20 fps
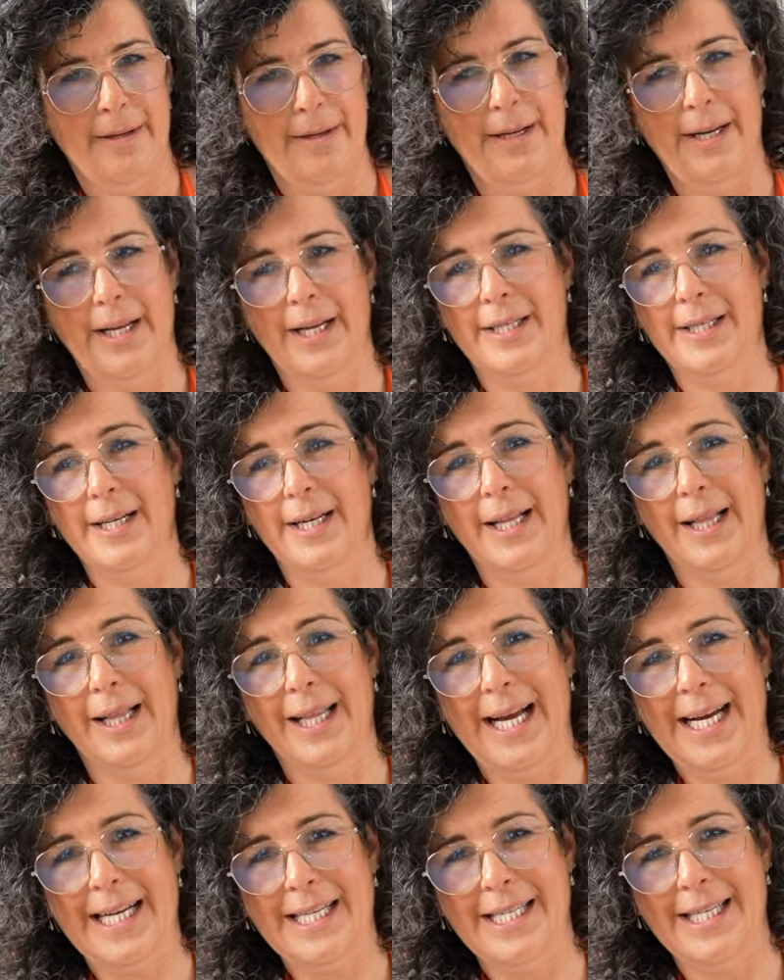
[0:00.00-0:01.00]
Needs a little
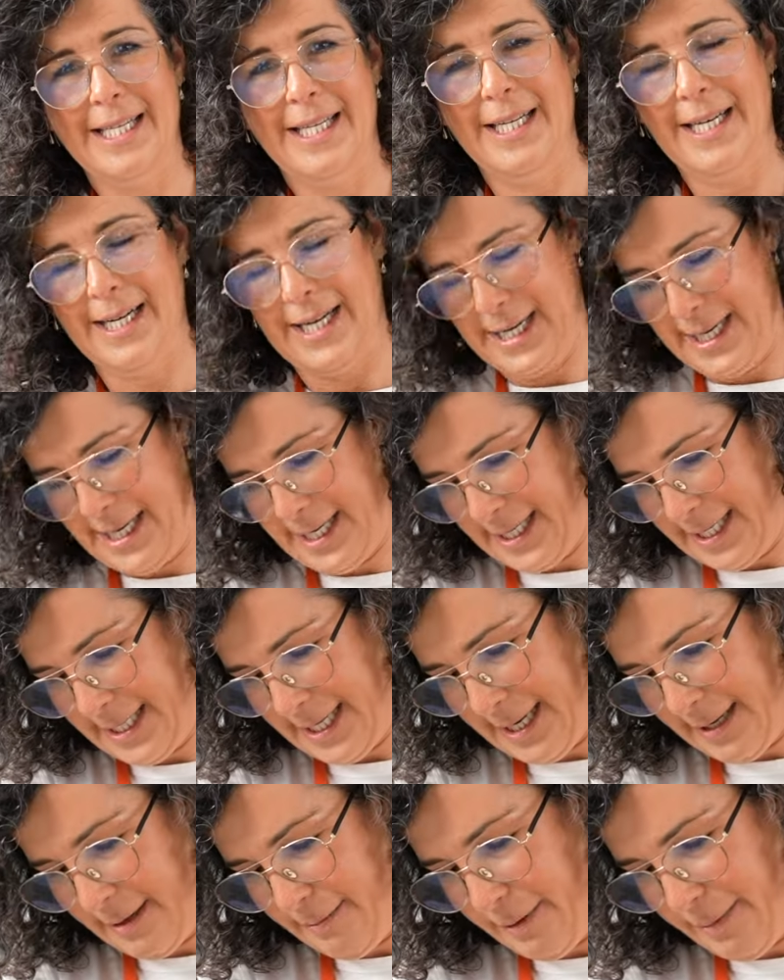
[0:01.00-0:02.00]
acid in here to
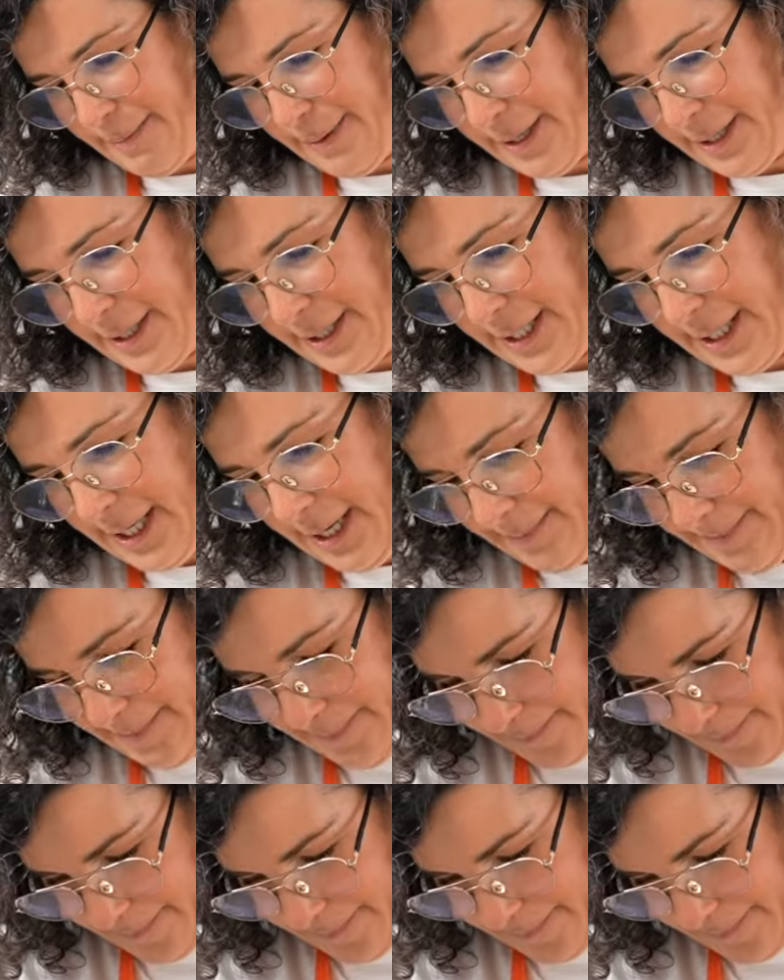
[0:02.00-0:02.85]
help the party.